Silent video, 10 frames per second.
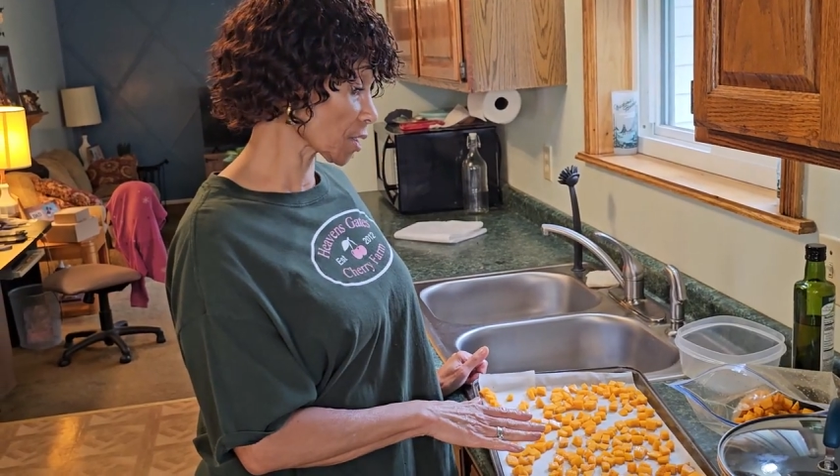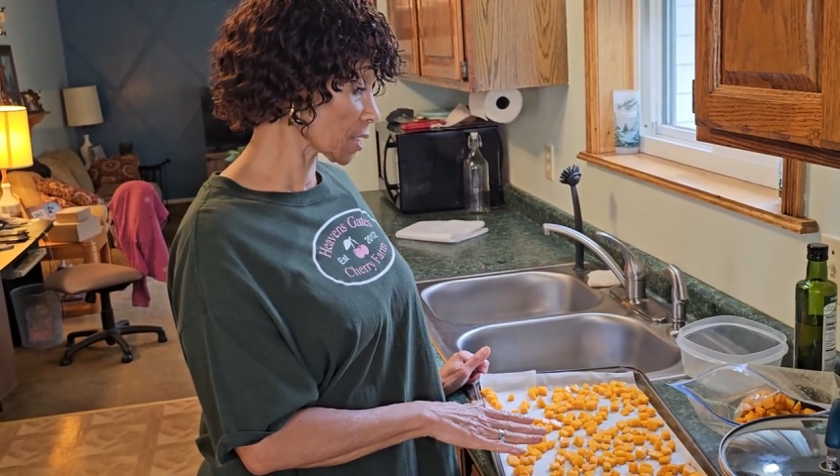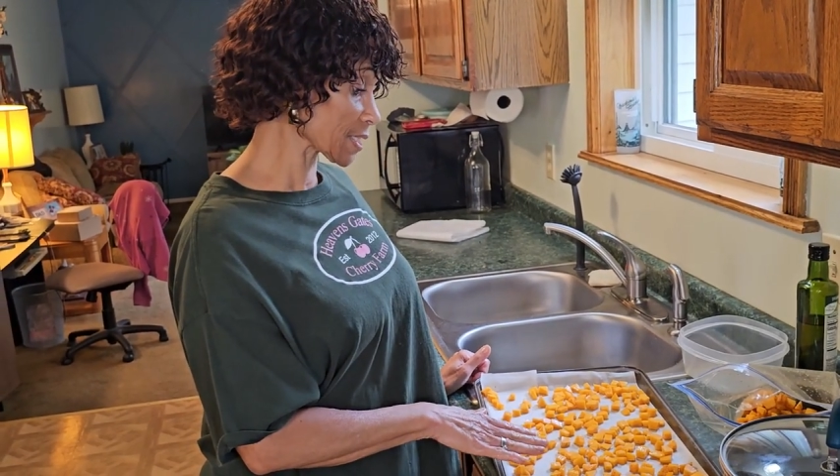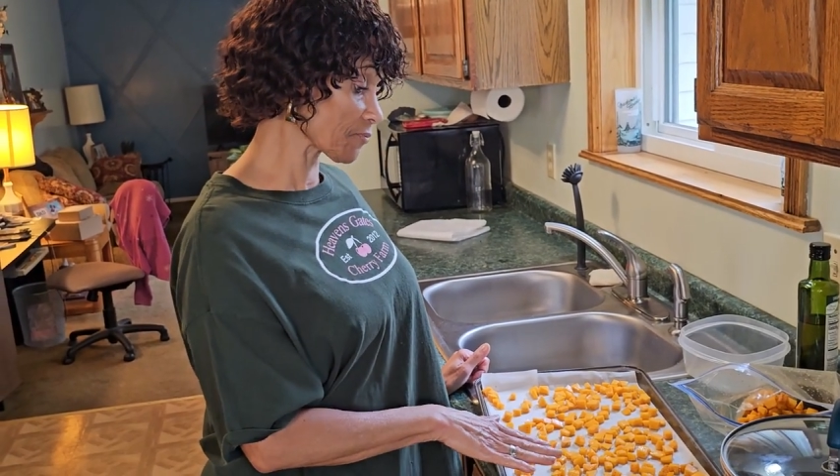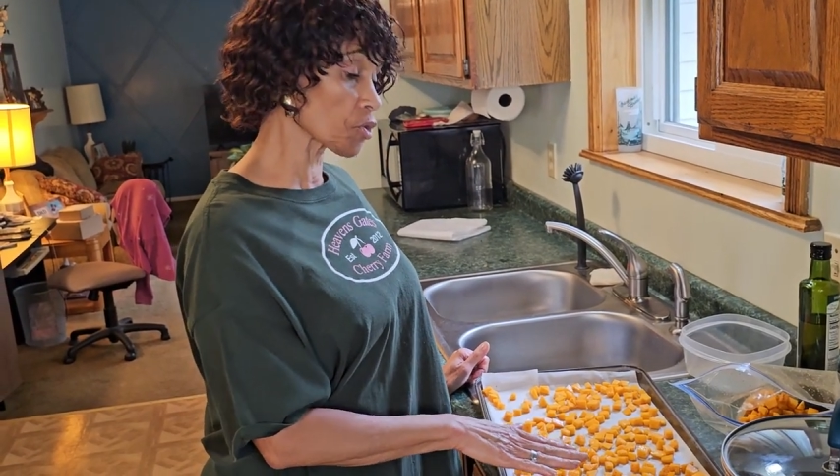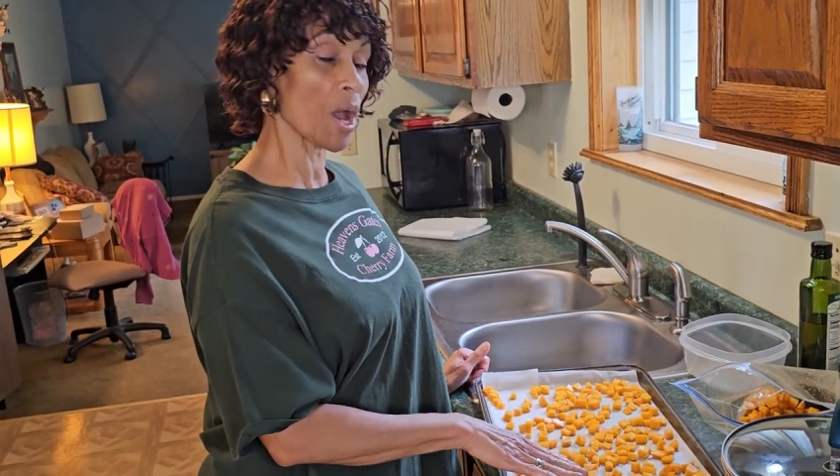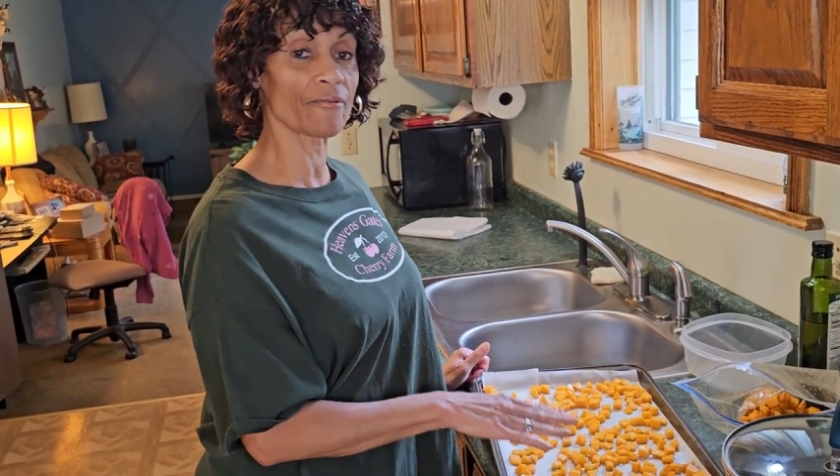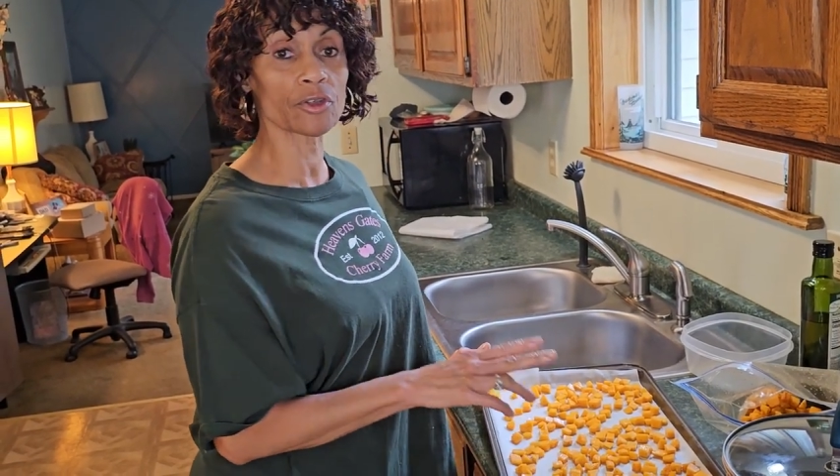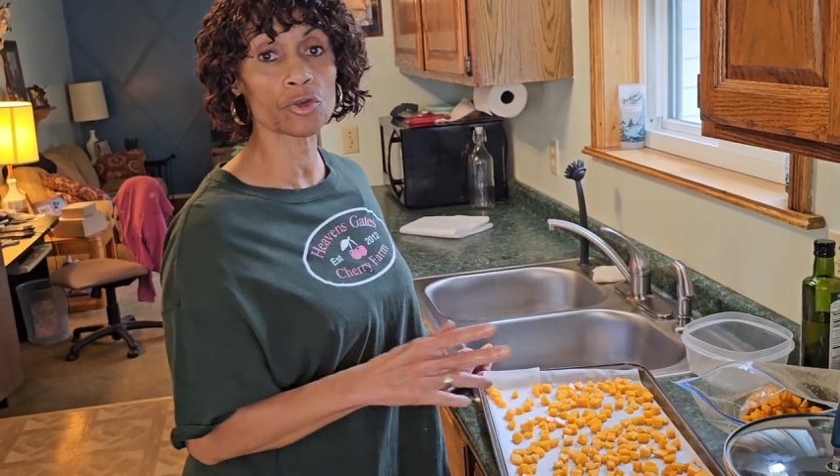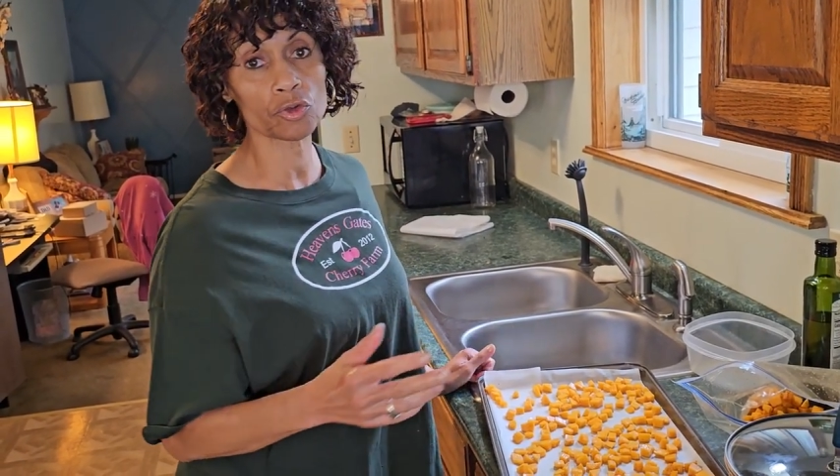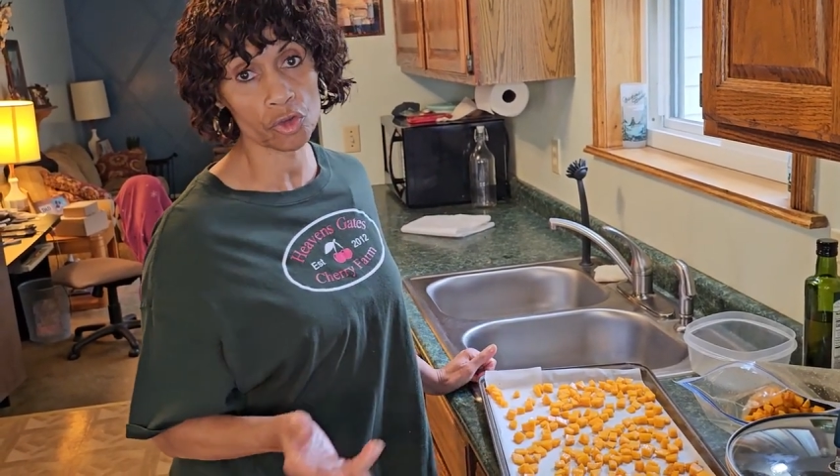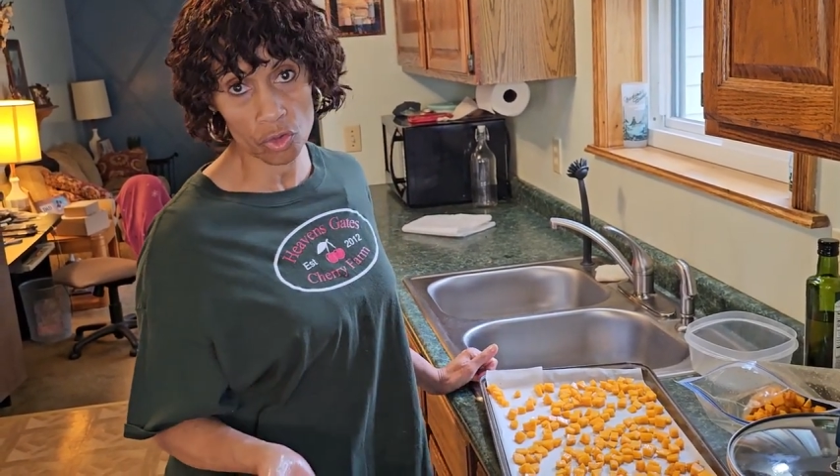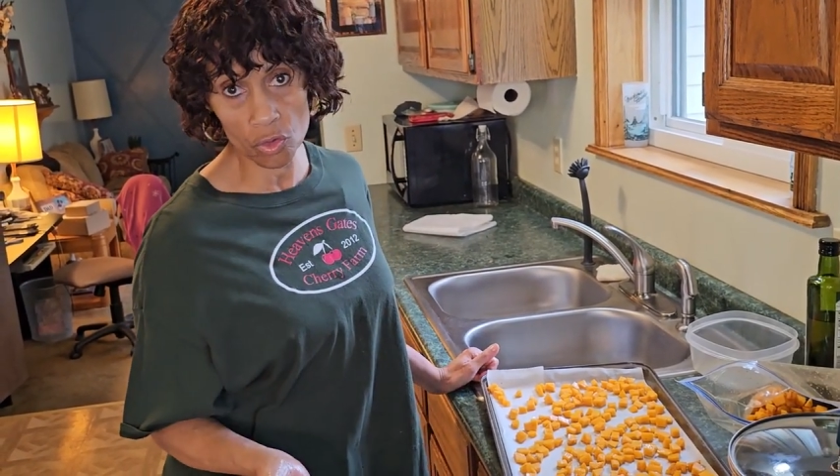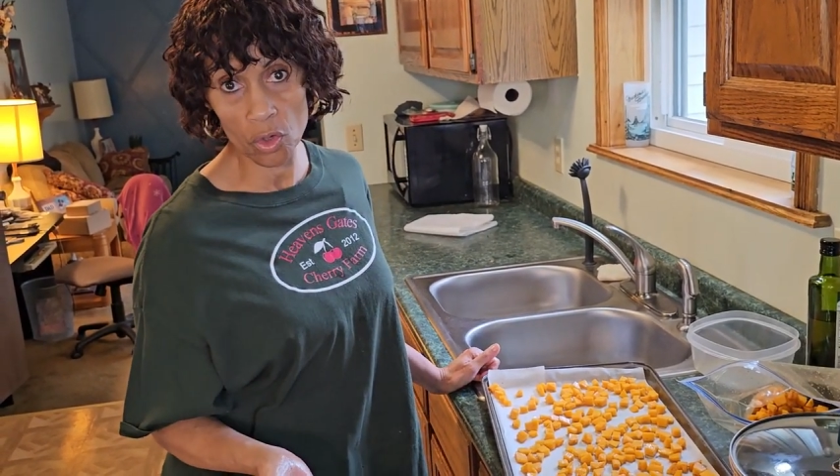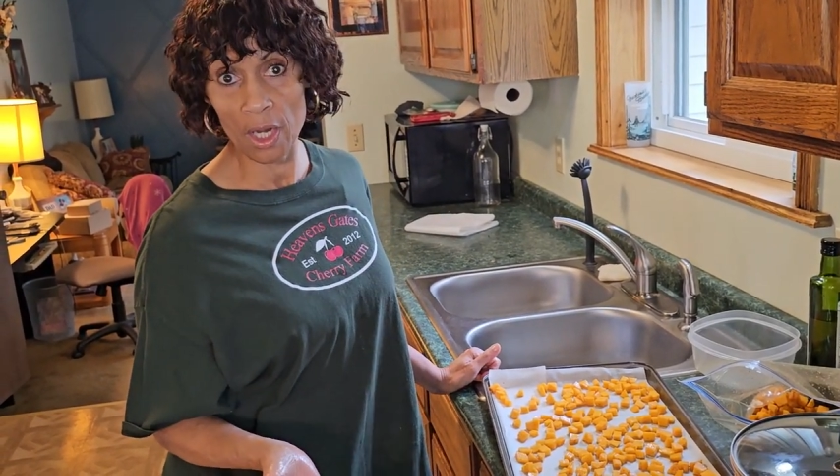Because if you have to do
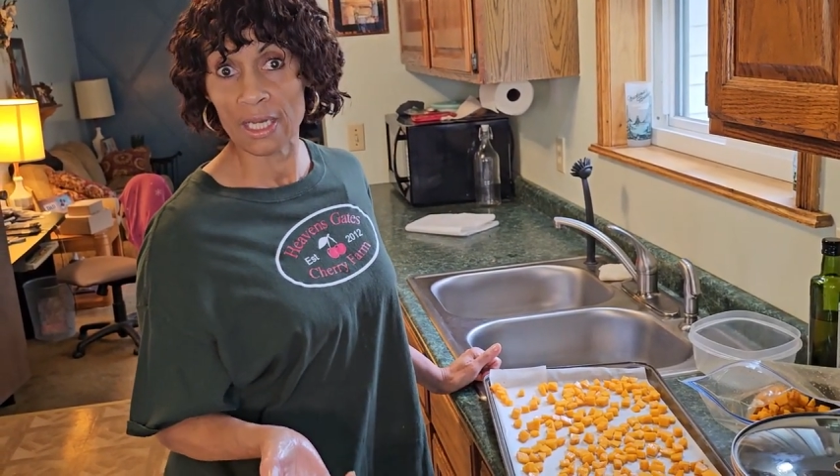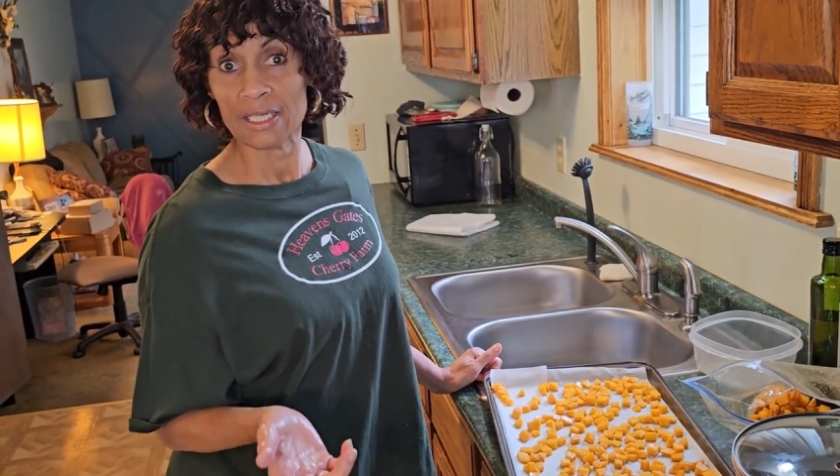two